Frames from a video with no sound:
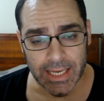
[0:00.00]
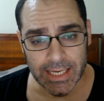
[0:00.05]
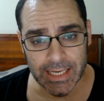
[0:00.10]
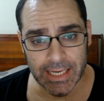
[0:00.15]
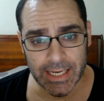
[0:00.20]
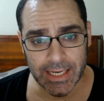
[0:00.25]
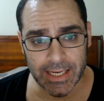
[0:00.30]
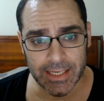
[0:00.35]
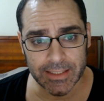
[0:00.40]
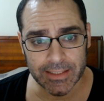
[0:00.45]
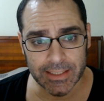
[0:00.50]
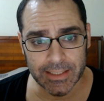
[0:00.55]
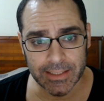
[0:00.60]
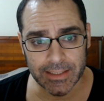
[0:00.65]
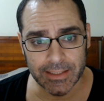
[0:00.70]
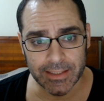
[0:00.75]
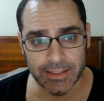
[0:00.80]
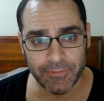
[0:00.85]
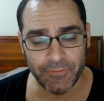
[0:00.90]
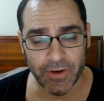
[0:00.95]

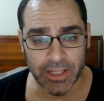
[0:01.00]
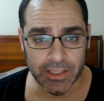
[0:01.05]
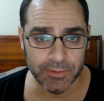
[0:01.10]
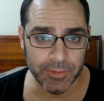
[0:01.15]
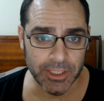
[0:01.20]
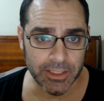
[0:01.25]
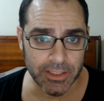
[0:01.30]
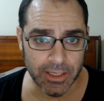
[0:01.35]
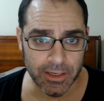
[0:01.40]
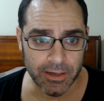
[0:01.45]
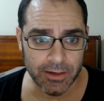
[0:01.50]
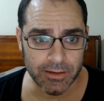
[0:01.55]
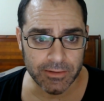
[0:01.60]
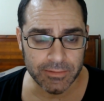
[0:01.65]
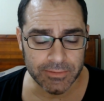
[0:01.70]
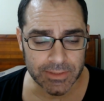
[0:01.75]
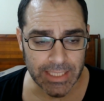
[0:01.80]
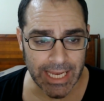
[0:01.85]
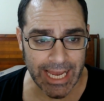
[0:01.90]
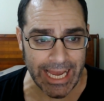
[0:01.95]
and follow me there
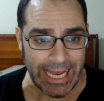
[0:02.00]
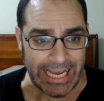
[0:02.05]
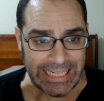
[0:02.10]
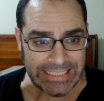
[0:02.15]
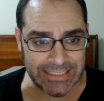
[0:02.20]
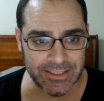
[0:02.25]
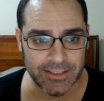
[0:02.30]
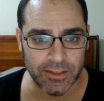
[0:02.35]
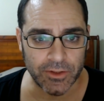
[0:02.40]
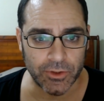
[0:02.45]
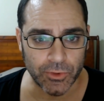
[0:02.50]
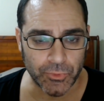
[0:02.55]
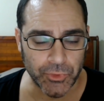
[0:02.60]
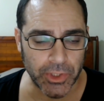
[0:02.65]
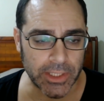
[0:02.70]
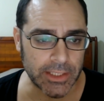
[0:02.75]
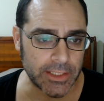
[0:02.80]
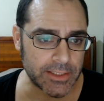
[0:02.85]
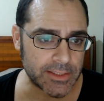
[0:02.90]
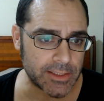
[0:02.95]
at
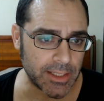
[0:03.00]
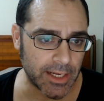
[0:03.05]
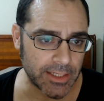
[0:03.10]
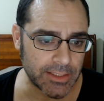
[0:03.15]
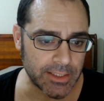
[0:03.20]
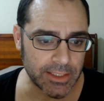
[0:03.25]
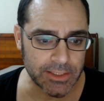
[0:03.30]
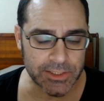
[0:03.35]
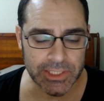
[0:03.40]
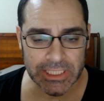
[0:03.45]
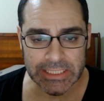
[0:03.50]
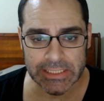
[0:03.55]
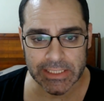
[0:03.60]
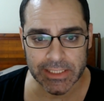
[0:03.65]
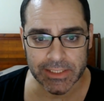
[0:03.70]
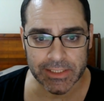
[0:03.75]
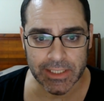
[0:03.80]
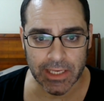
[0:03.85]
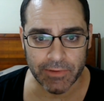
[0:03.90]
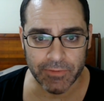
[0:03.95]

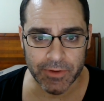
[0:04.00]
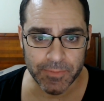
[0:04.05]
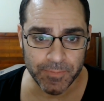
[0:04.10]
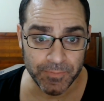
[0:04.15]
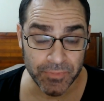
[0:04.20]
TheRealist1967.